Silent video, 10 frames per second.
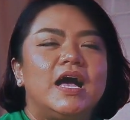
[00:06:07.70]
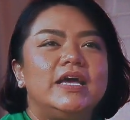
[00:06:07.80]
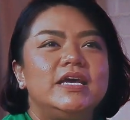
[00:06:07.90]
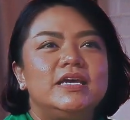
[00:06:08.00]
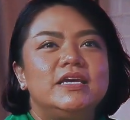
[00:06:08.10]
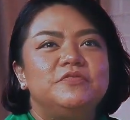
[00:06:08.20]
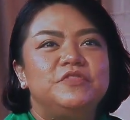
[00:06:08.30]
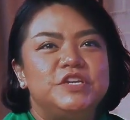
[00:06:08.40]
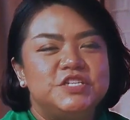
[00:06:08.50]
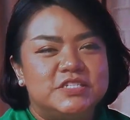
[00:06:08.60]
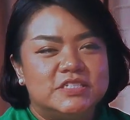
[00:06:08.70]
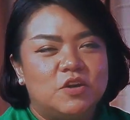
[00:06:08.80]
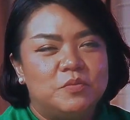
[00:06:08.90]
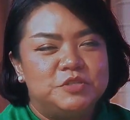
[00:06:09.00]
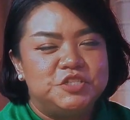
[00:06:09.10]
I finished
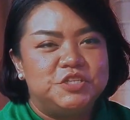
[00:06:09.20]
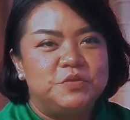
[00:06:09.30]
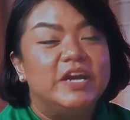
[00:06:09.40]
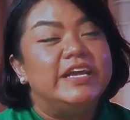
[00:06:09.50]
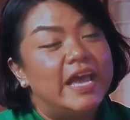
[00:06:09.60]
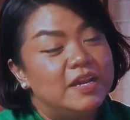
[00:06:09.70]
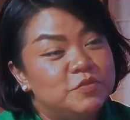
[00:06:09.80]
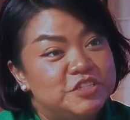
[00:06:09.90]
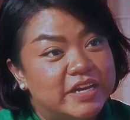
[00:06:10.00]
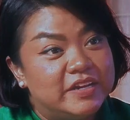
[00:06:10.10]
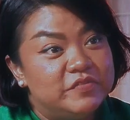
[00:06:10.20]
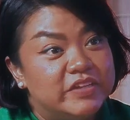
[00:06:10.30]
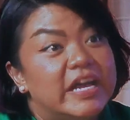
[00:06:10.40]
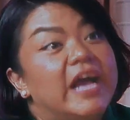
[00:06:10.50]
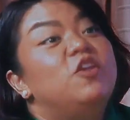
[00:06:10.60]
the competition again with
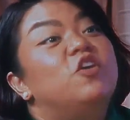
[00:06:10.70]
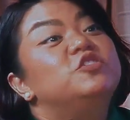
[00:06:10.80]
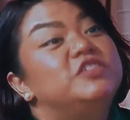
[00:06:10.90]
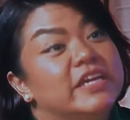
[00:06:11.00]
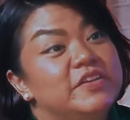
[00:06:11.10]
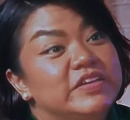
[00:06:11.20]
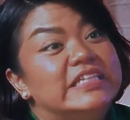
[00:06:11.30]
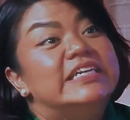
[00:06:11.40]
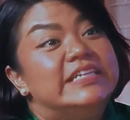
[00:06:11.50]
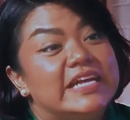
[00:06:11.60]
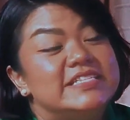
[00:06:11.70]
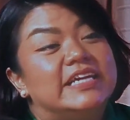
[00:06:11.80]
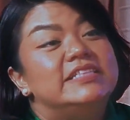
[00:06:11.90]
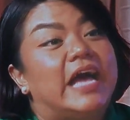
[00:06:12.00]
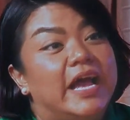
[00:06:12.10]
Jacqueline Victor. I lost to Jacqueline Victor
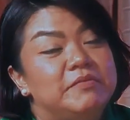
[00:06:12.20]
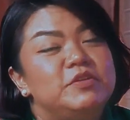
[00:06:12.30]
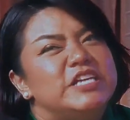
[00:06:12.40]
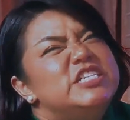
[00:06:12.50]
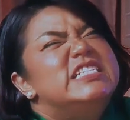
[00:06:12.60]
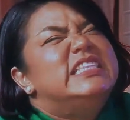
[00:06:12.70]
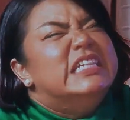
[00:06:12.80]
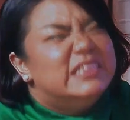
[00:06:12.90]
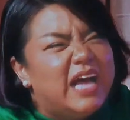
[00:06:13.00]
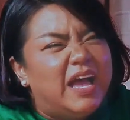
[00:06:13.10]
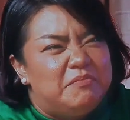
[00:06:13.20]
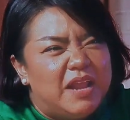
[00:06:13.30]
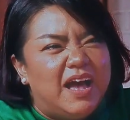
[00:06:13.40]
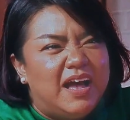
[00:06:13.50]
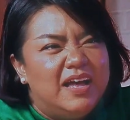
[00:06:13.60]
again, second time. And actually, third
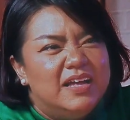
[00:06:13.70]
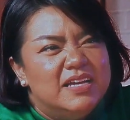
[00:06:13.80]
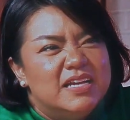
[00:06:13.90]
time lah.